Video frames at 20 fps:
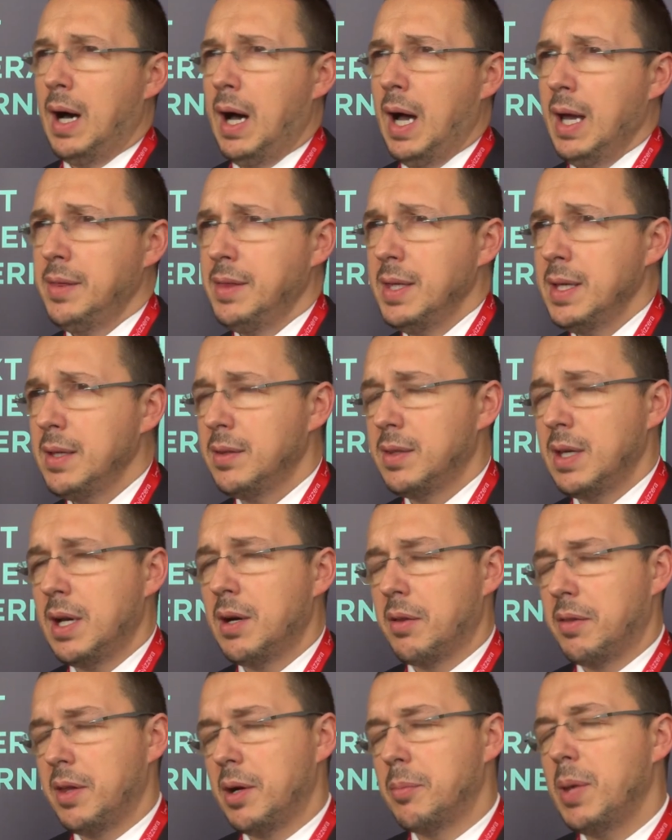I think
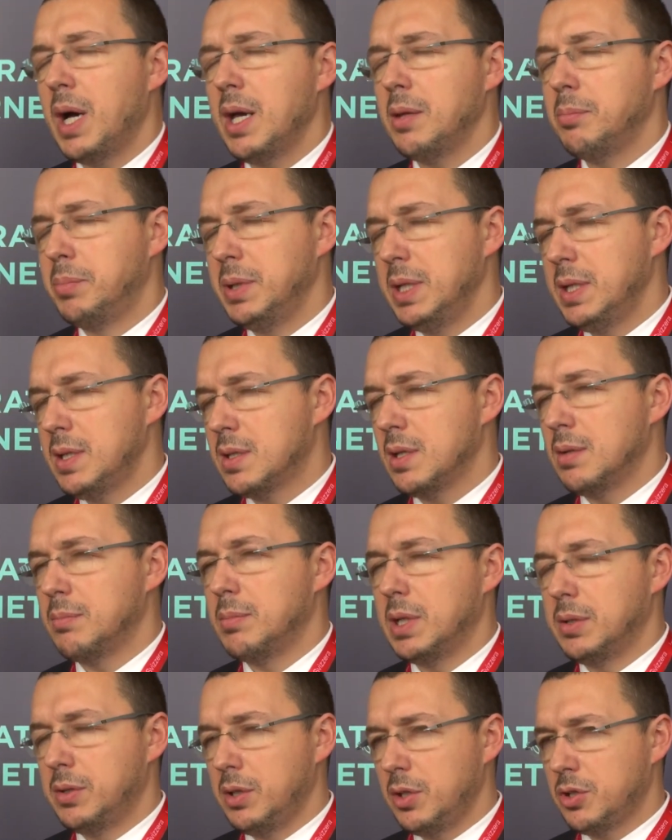there, there might be
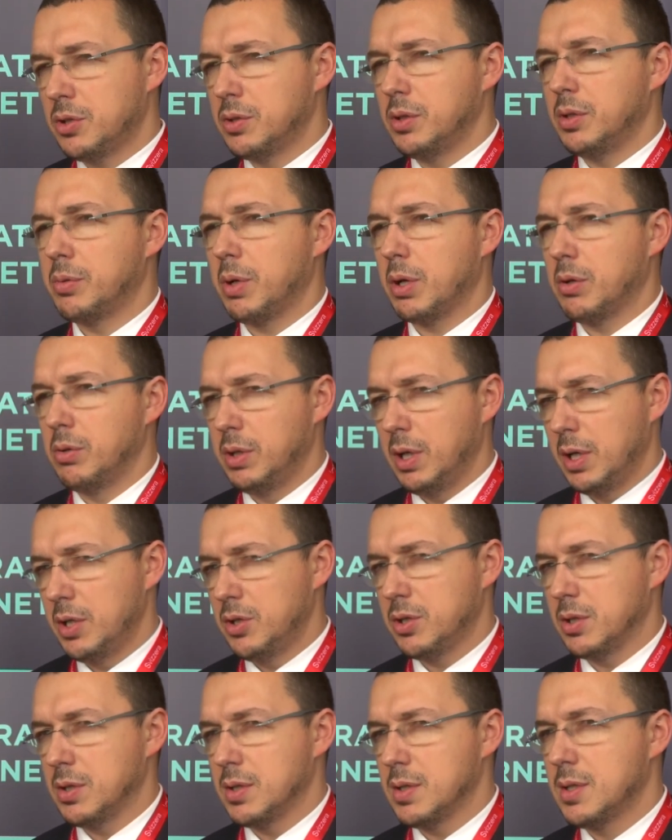some additional
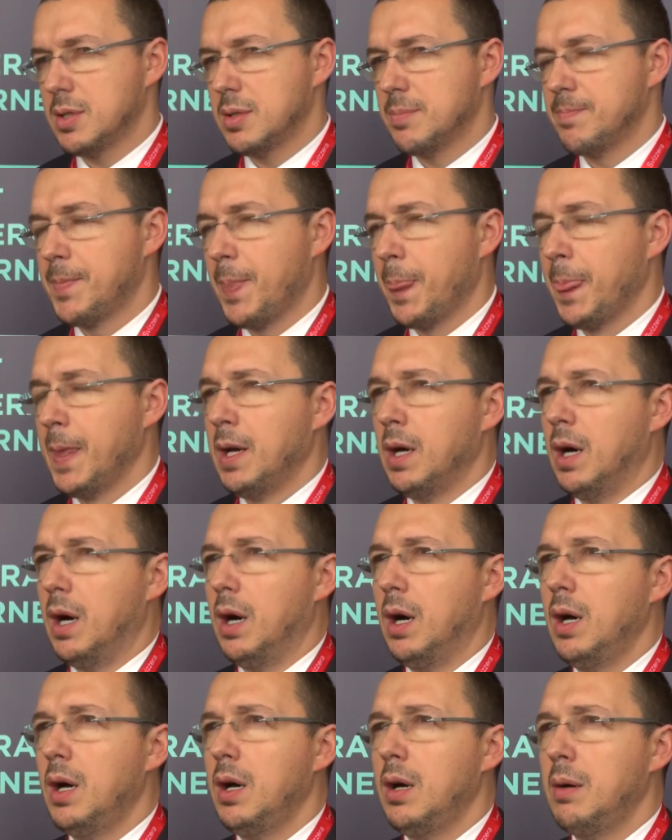regulations,
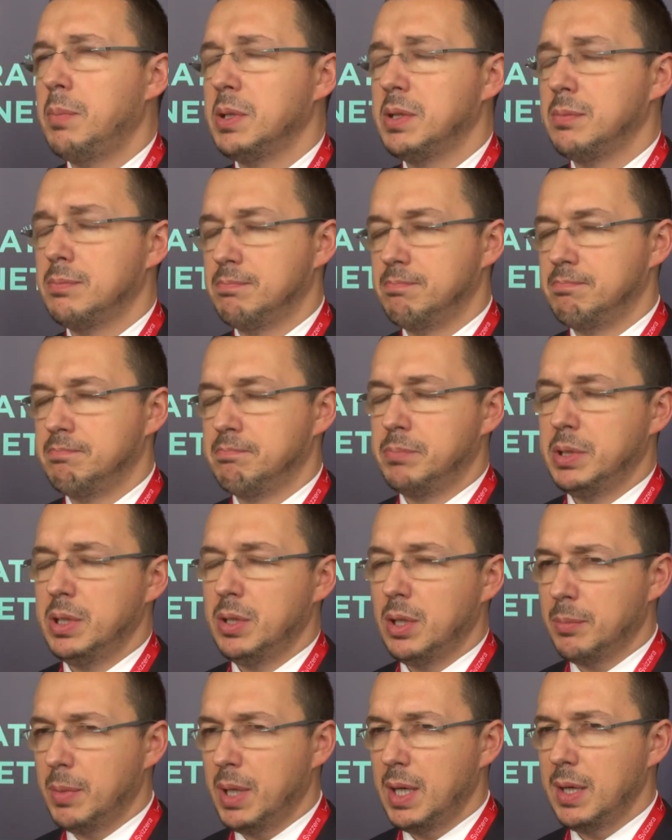uh, but
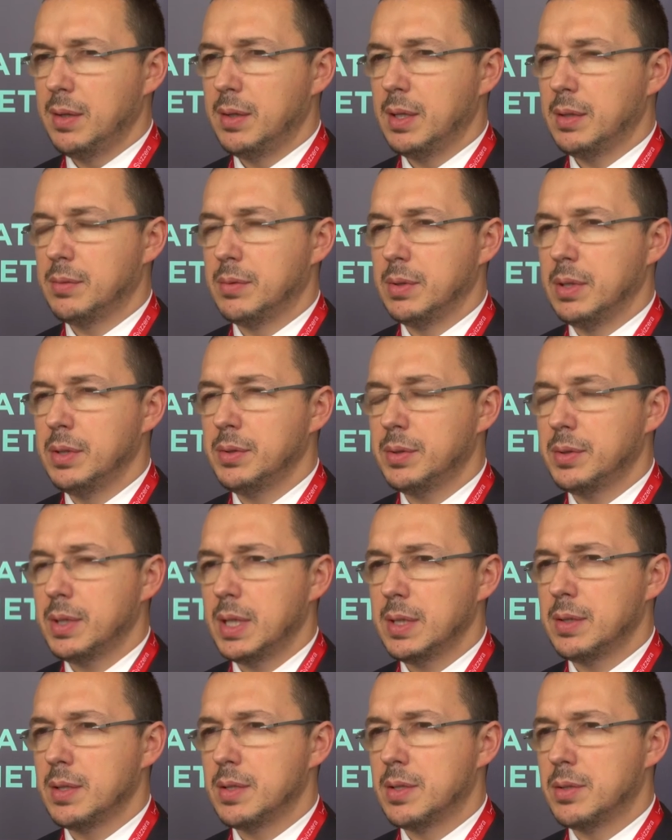bear in mind that
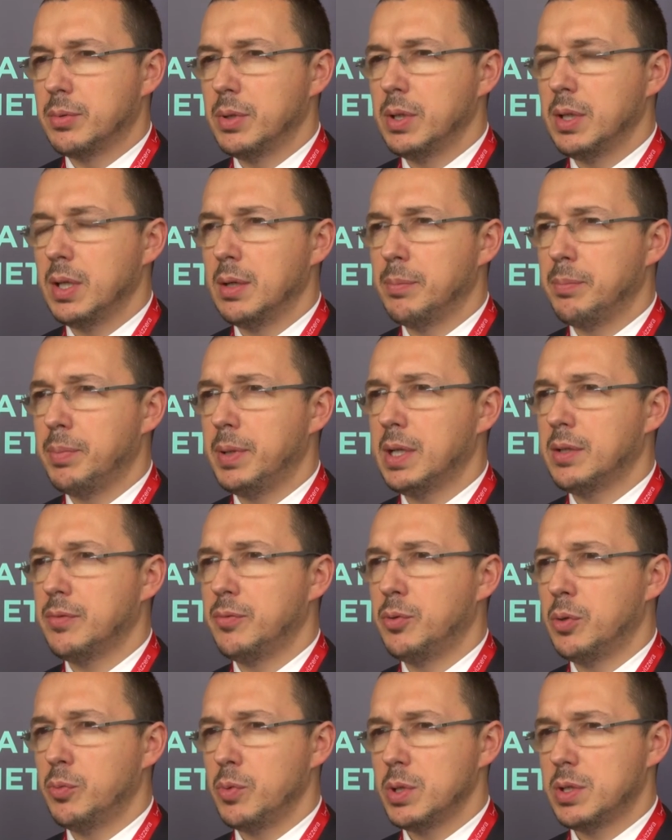Internet is really a
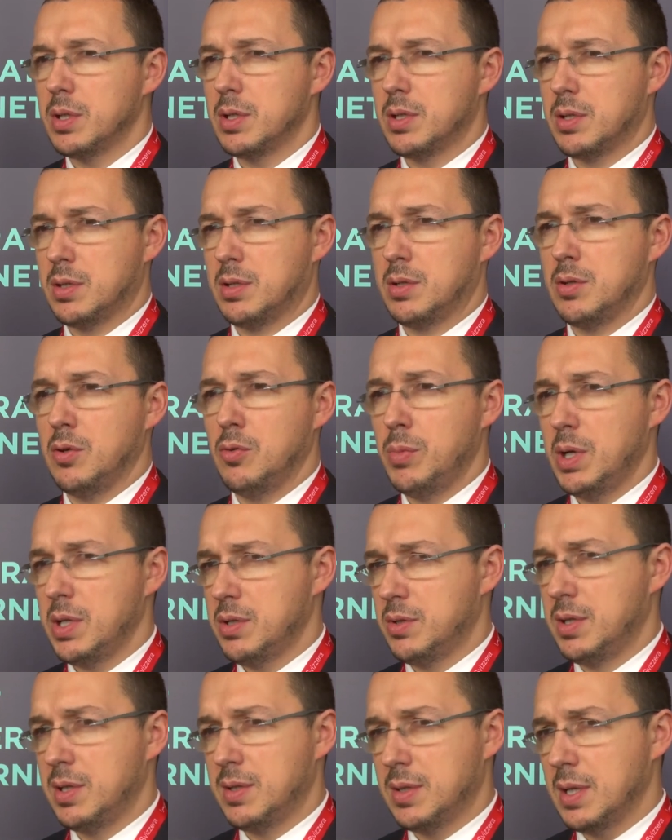platform which is so
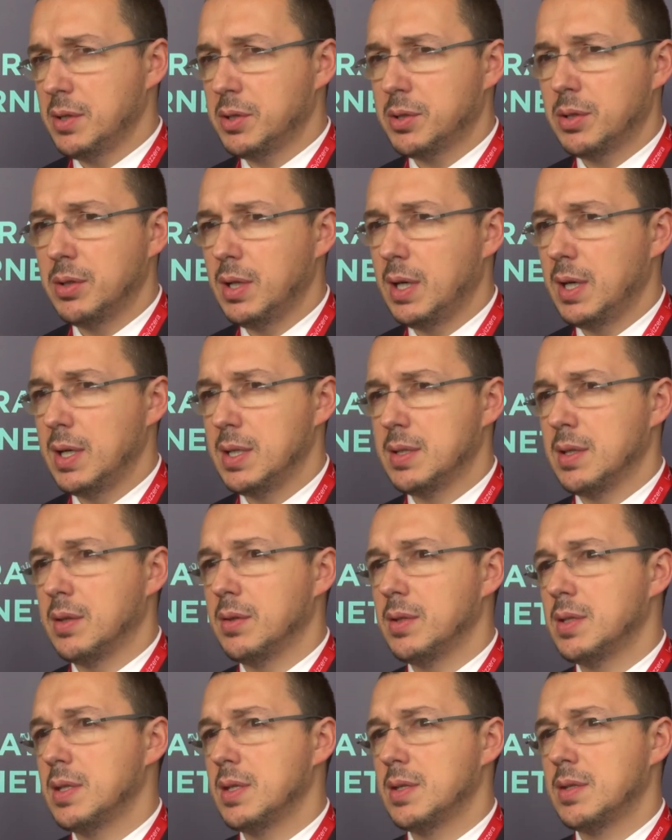much decentralized,
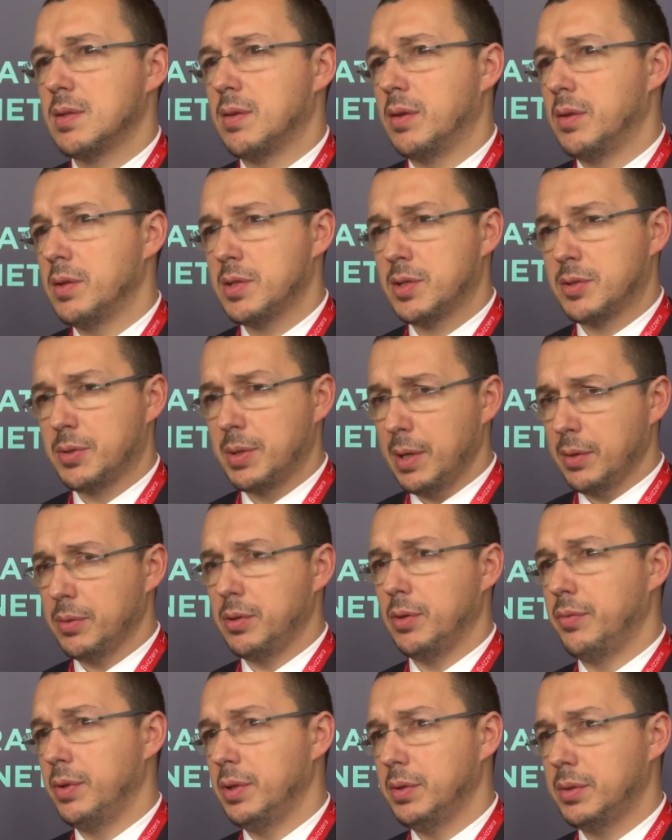and this is the
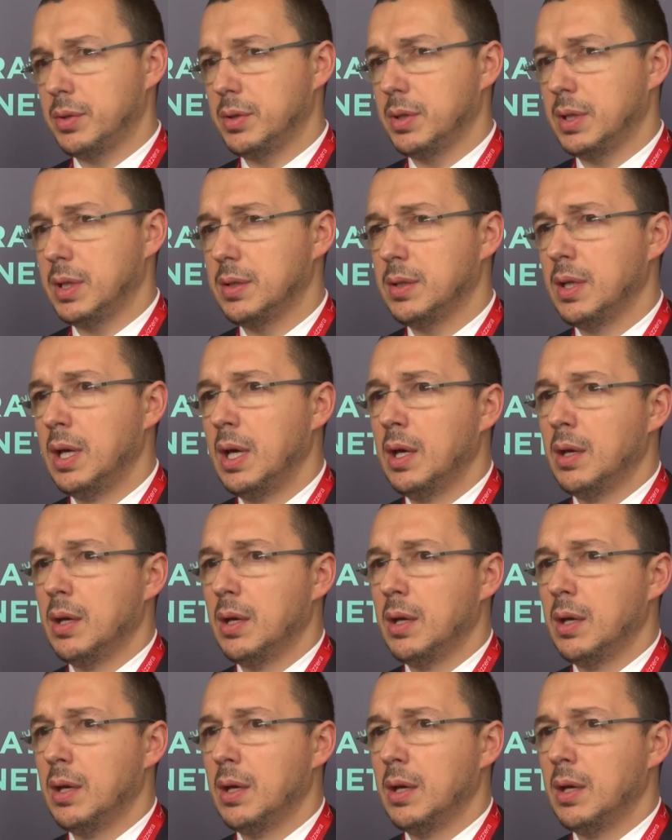strength of Internet.